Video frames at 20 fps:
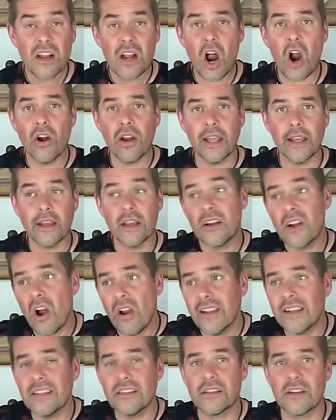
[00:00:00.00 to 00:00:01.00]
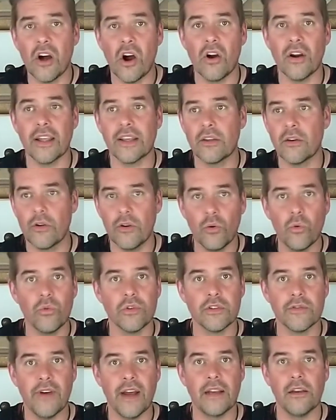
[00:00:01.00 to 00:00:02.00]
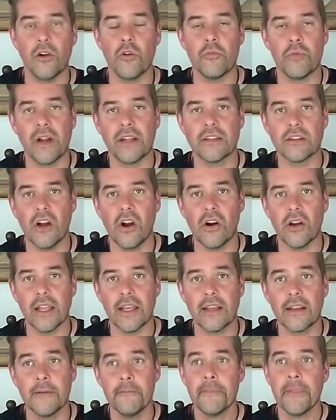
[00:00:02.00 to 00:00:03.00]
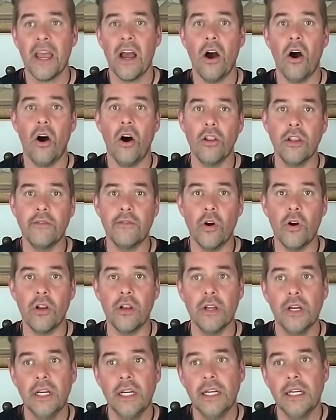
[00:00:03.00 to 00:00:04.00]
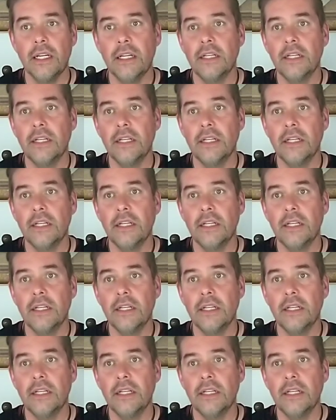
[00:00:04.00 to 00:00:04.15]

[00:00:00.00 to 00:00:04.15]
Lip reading: Garlic is garlic. You can always find low price garlic. Olive oil,